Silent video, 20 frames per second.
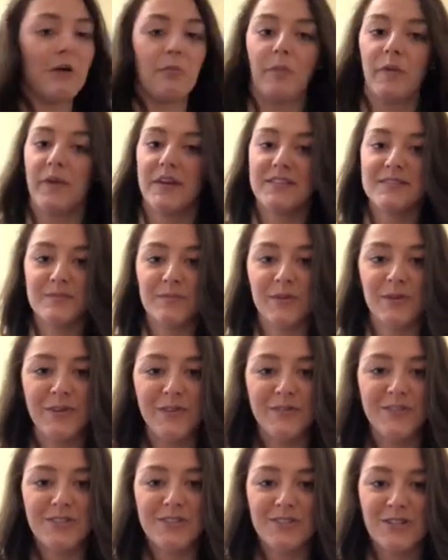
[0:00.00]
and please
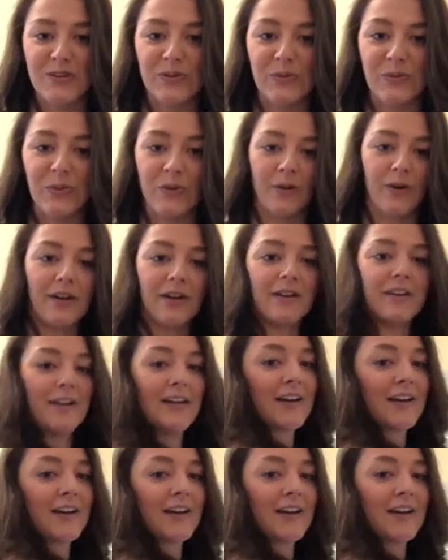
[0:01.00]
move to your